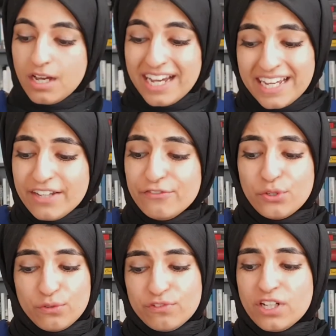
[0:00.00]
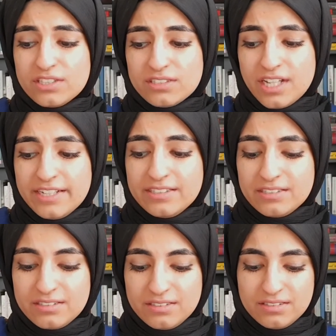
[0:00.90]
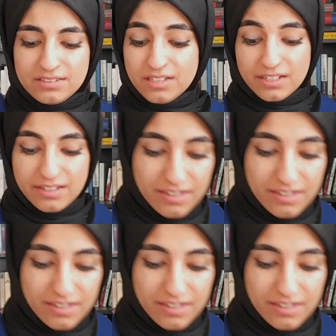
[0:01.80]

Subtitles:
I have no flaws, guys. None.